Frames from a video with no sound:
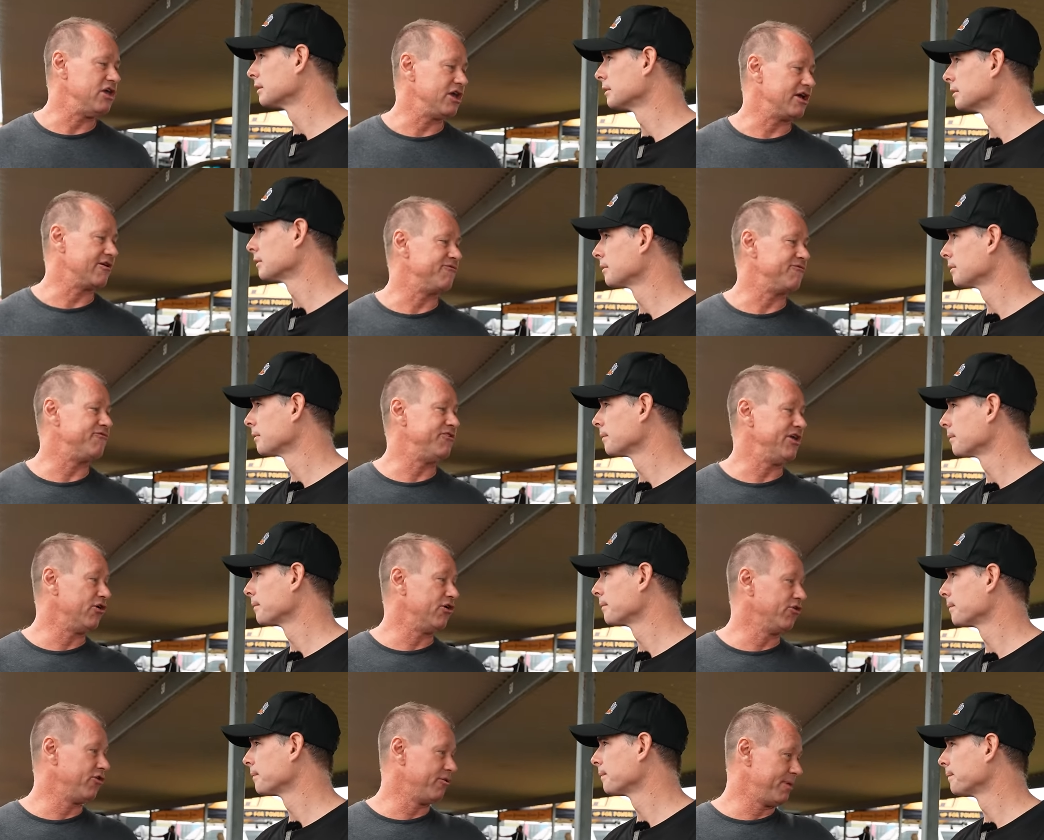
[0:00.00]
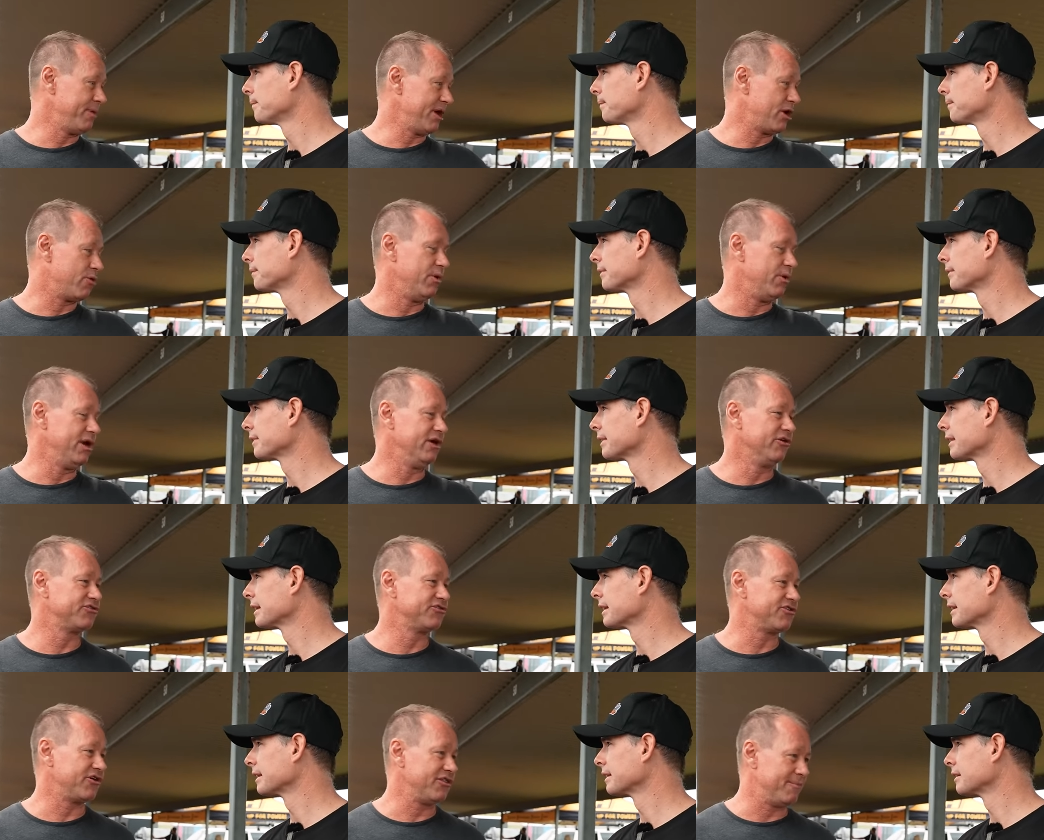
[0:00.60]
Speaker 1: You can feel the bigger
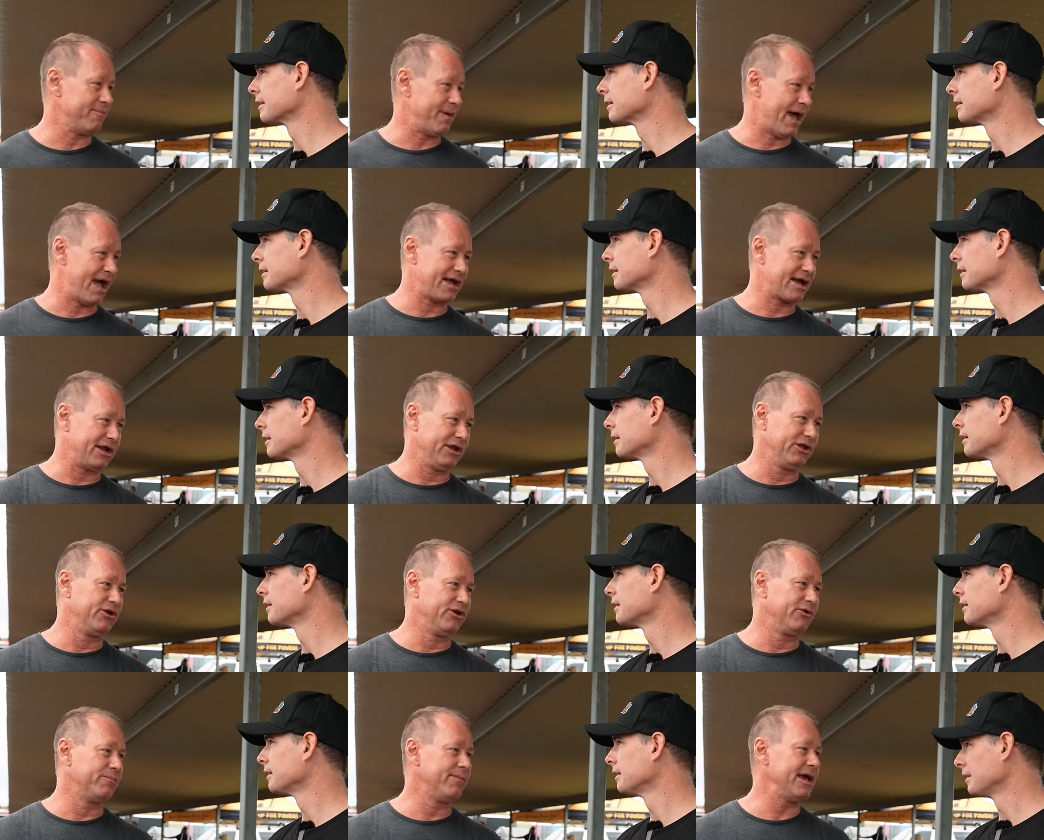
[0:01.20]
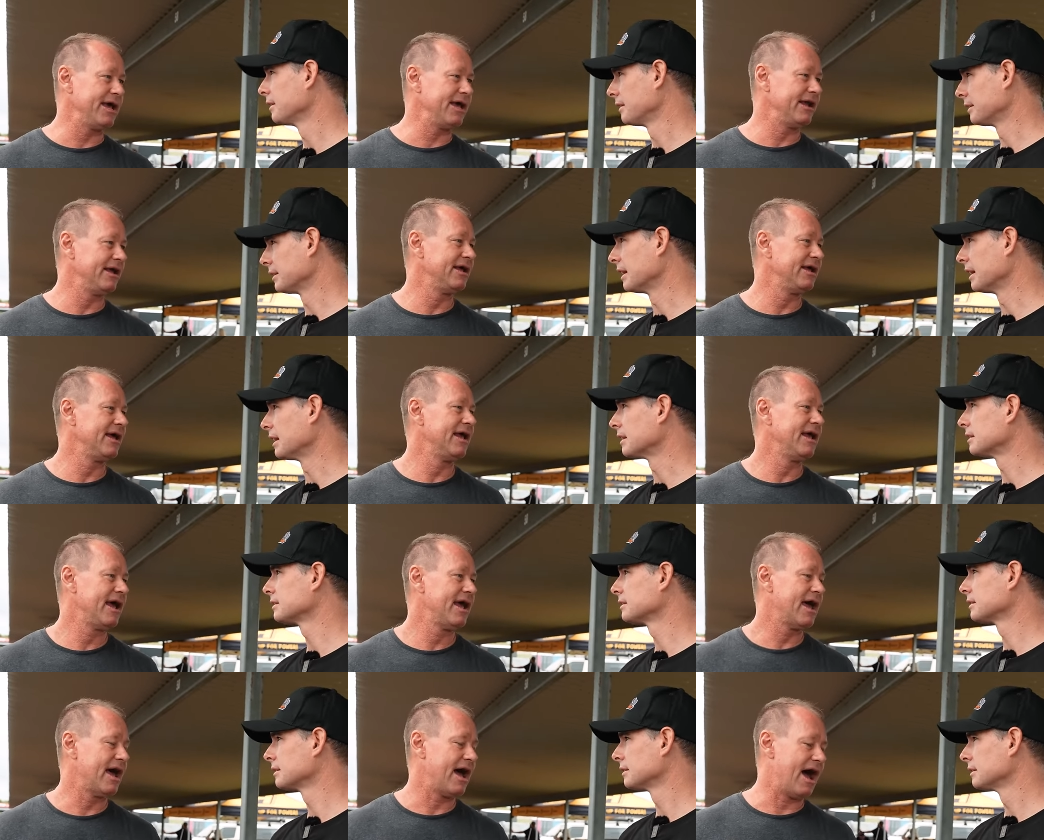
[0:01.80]
wheels on the back a little bit.
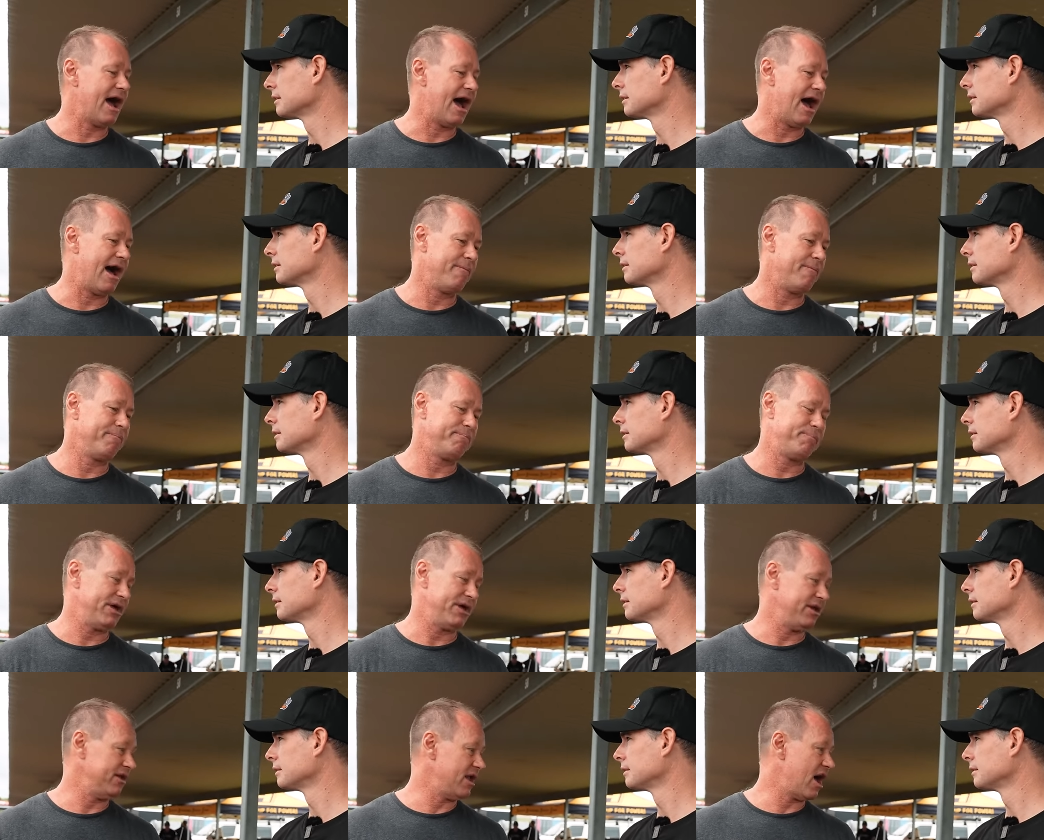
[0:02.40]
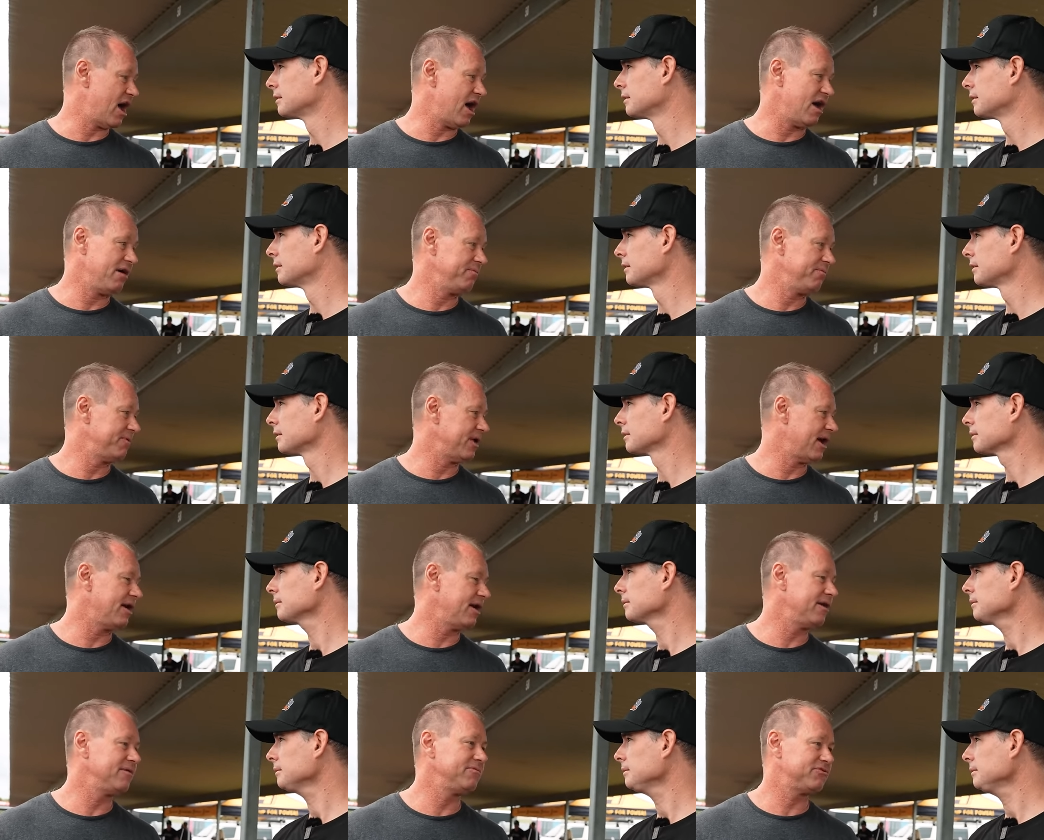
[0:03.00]
Yes. Um, but no,
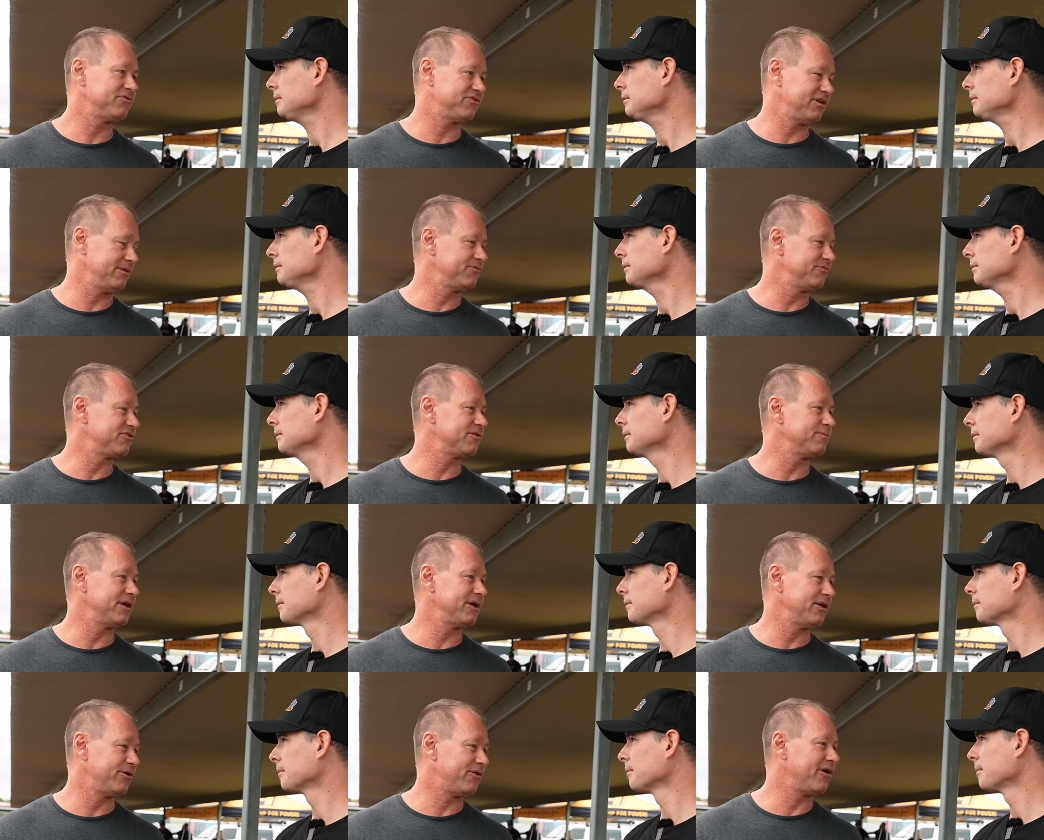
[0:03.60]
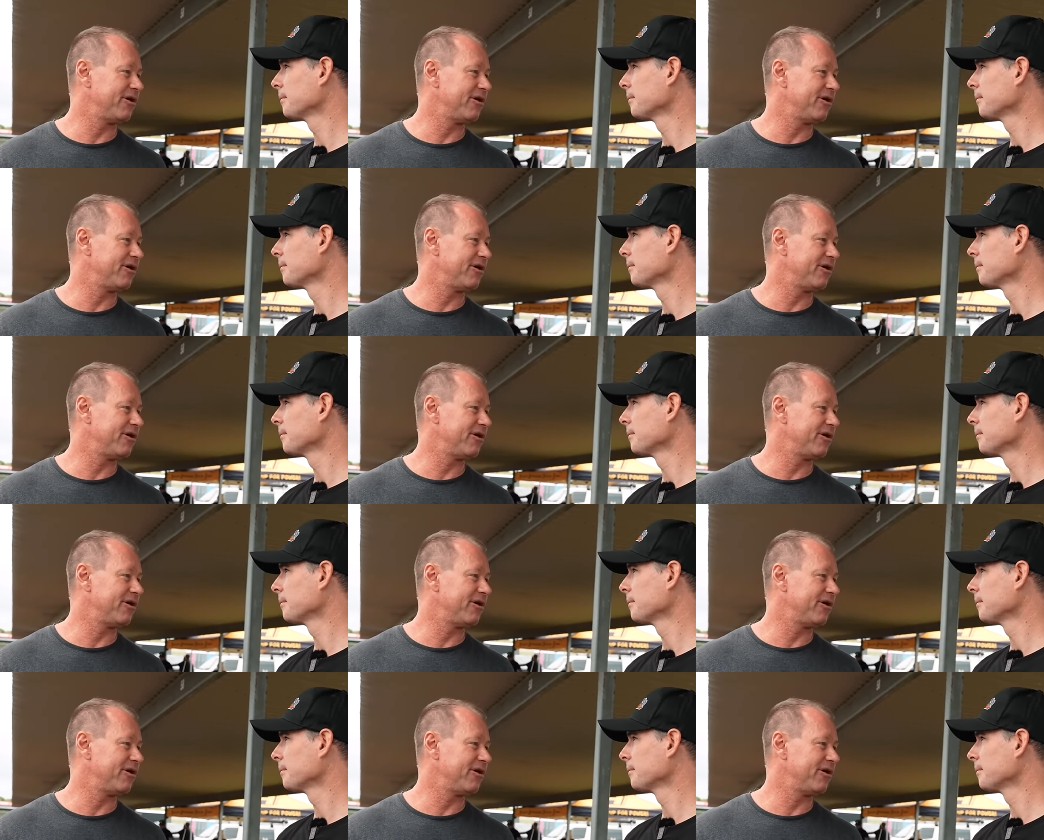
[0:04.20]
no, seems to be all